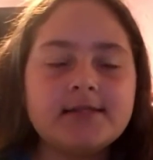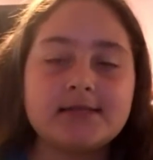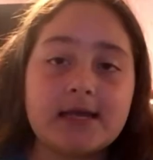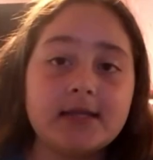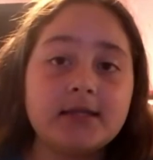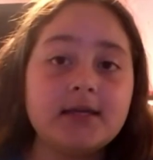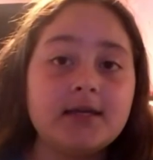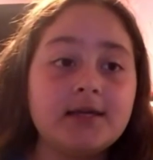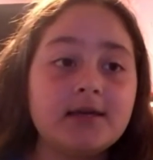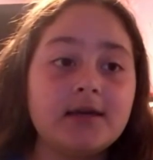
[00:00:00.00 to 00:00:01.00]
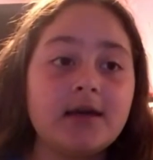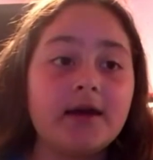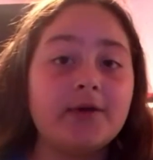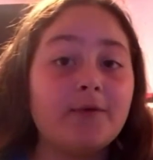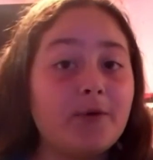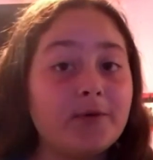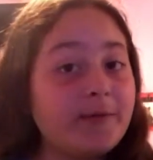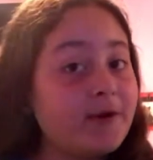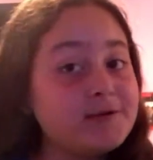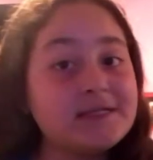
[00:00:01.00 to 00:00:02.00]
Secondly, I won't
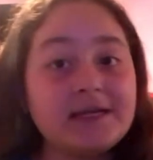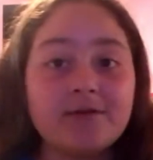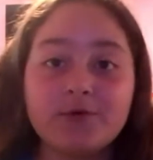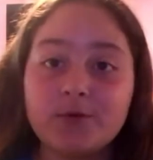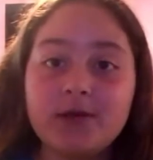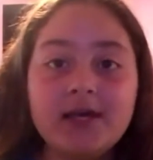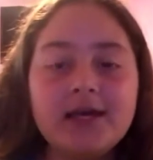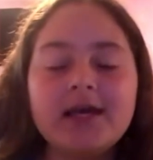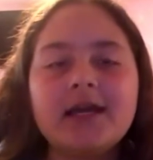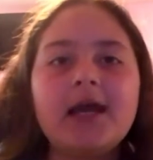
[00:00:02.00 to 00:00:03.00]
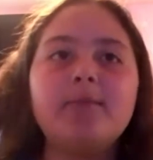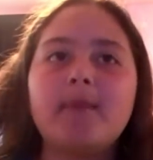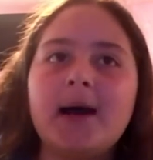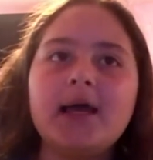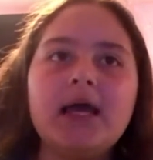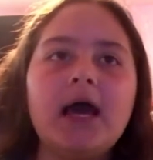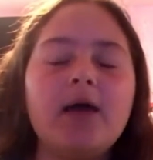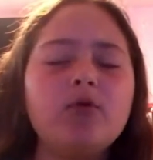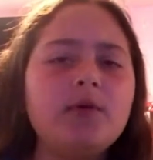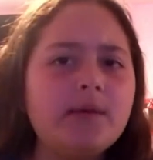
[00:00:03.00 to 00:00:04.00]
be posting every week, and
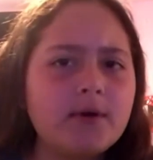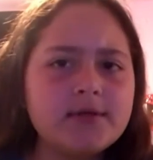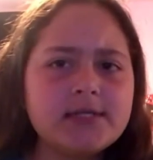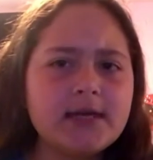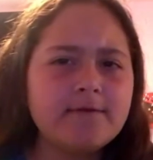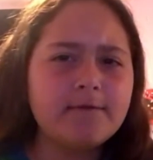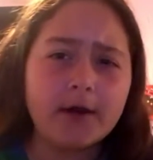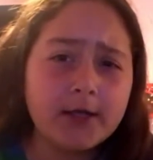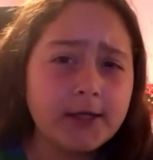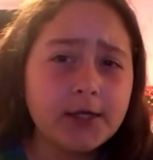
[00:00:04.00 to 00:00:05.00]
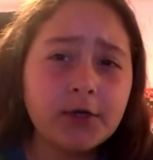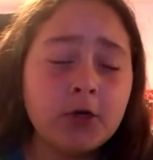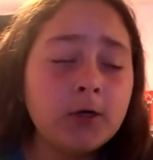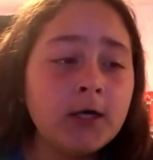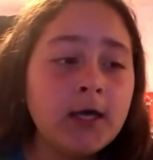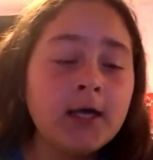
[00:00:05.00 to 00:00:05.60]
I will be posting very little